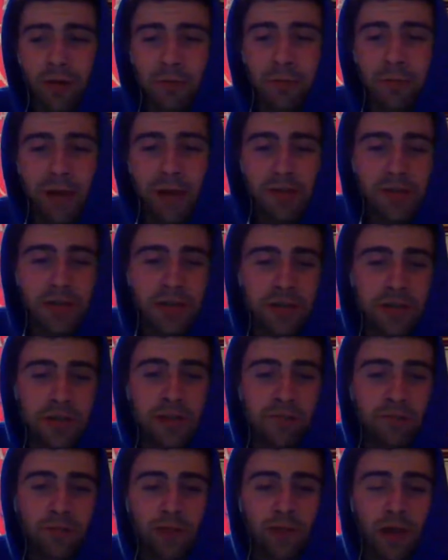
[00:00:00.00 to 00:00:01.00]
from
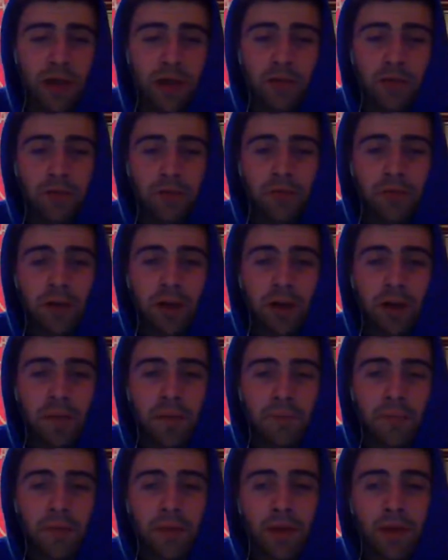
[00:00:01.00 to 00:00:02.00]
Manchester and flying
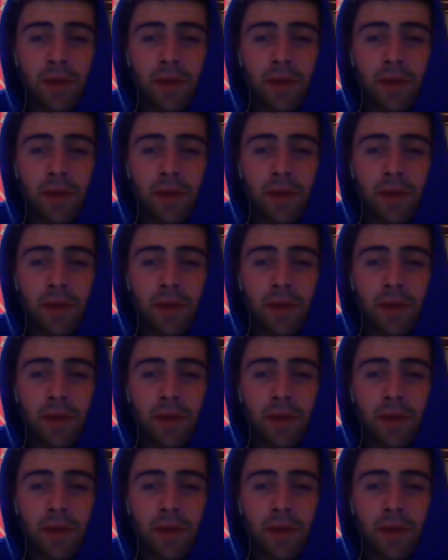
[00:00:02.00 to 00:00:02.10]
from